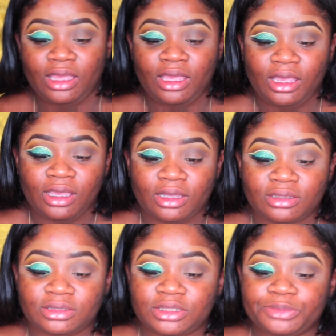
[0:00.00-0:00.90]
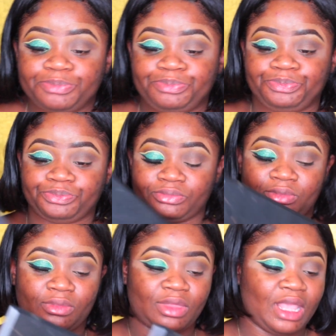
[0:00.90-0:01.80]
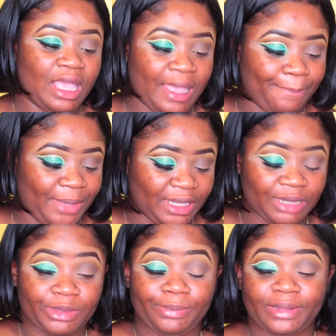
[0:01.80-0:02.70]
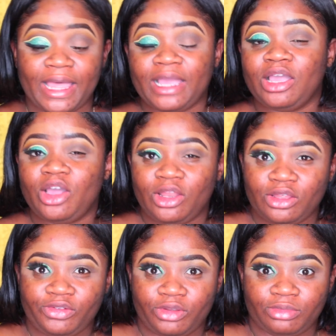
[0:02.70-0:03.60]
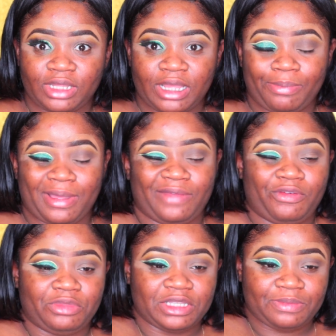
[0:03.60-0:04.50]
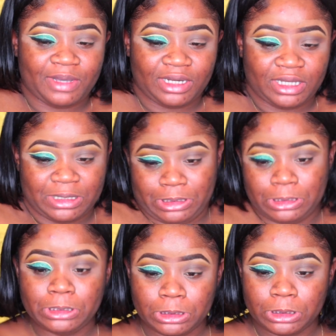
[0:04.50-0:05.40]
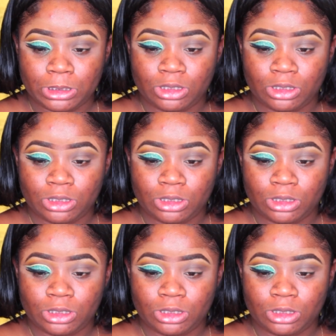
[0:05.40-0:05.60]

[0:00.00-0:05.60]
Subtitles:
And I'm picking up the black color from this palette. Ooh.